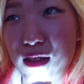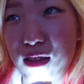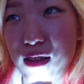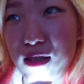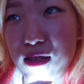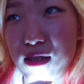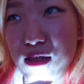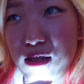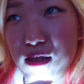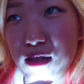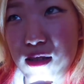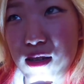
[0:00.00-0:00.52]

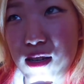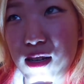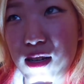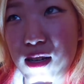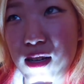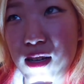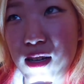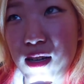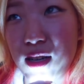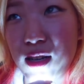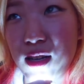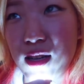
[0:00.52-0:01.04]
This little
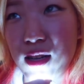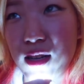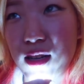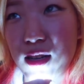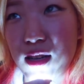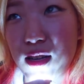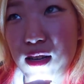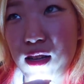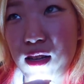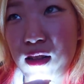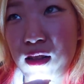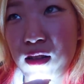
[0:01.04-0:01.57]
guy
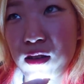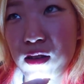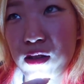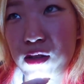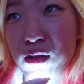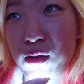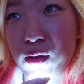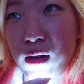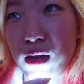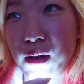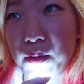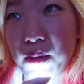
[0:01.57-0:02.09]
looks
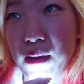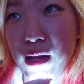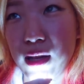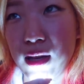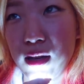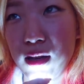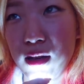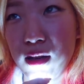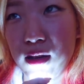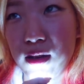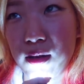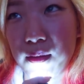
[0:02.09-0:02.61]
quite
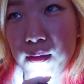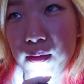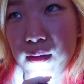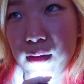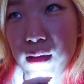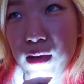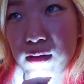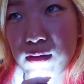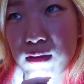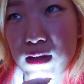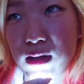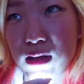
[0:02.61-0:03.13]
platinum,
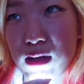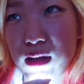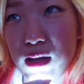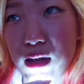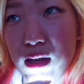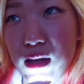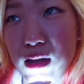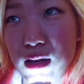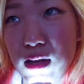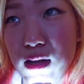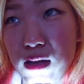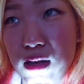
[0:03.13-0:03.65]
I would
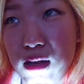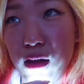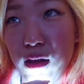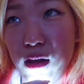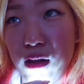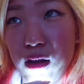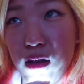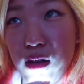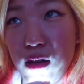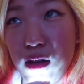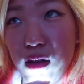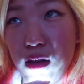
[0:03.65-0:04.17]
say.
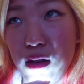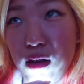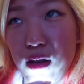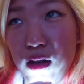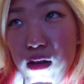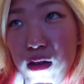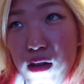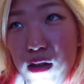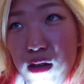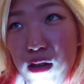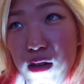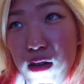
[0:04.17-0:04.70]

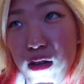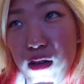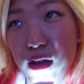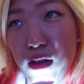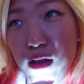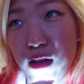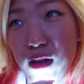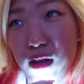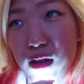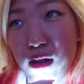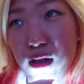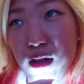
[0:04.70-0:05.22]

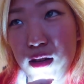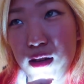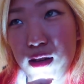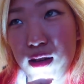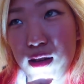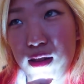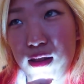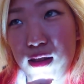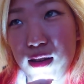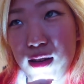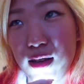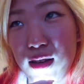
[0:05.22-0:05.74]
Look, look
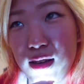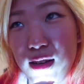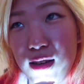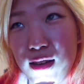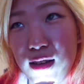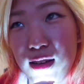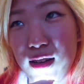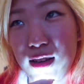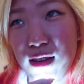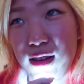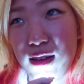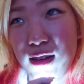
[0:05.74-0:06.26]
at
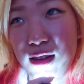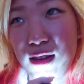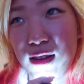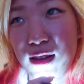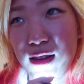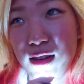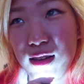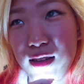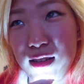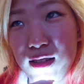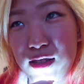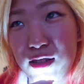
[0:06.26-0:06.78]
that.
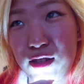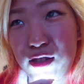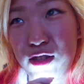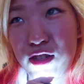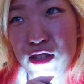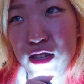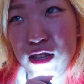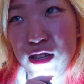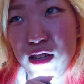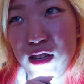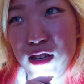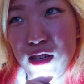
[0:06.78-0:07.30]
Nice
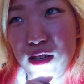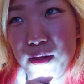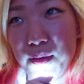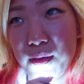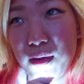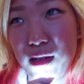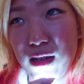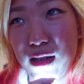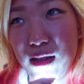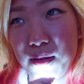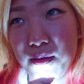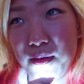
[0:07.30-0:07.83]
job,
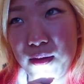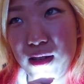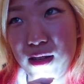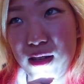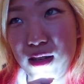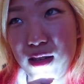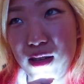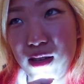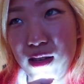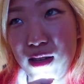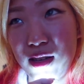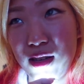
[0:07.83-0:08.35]

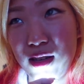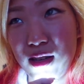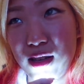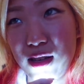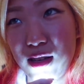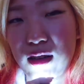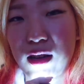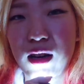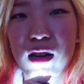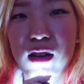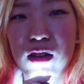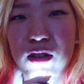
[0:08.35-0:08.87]
Nami.
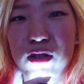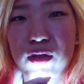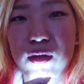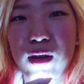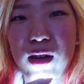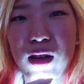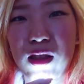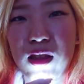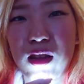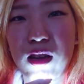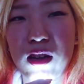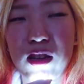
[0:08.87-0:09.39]
I didn't do
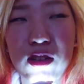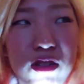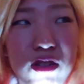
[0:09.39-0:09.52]
anything.